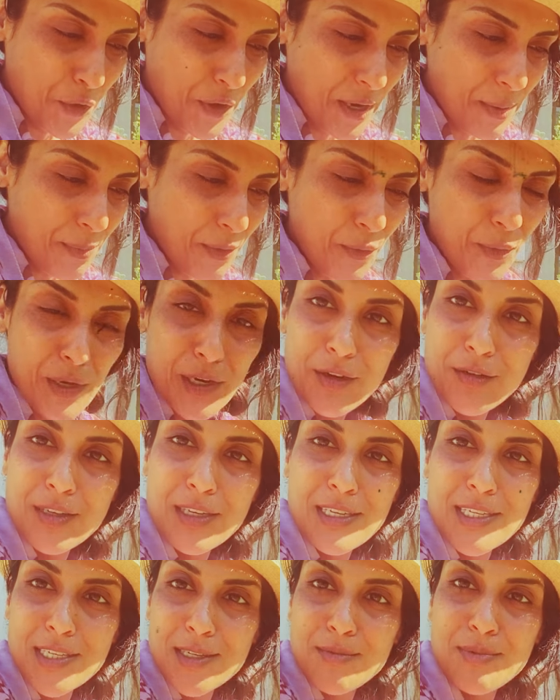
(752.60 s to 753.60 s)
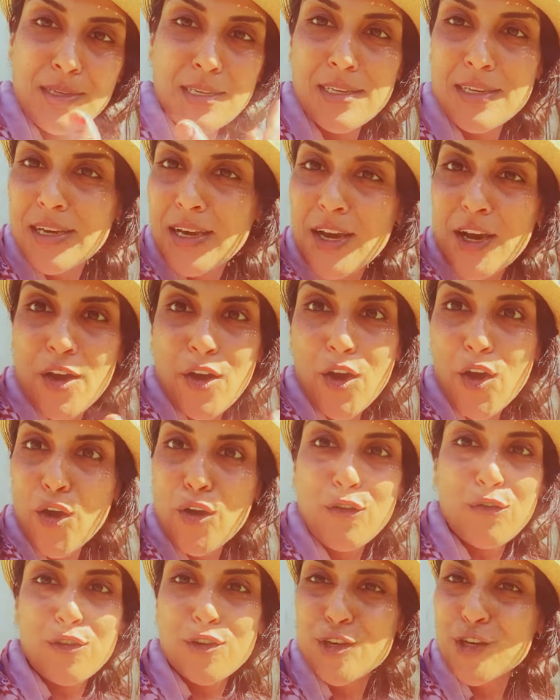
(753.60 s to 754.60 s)
great, but we don't need to be
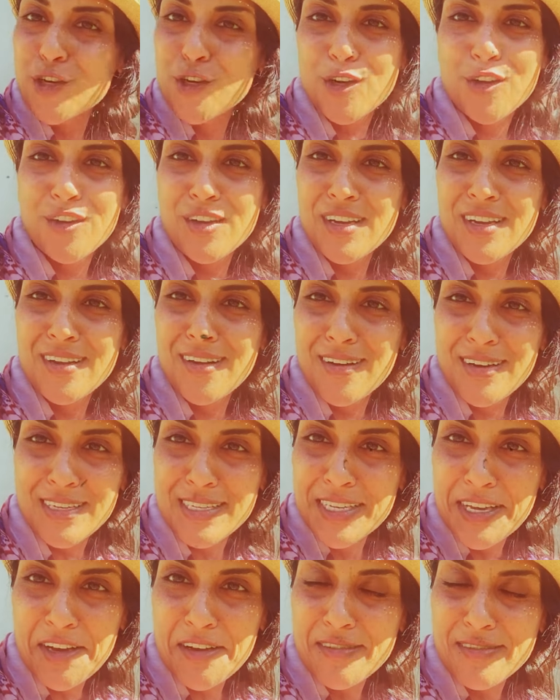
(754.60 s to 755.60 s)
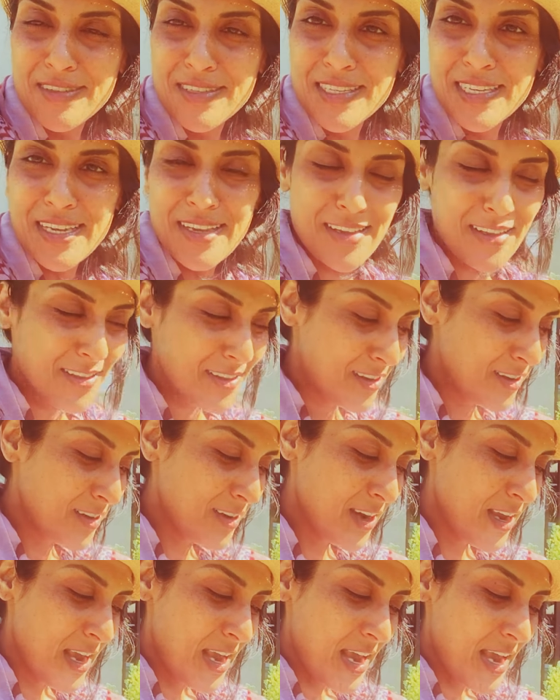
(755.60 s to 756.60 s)
over sugaring ourselves either.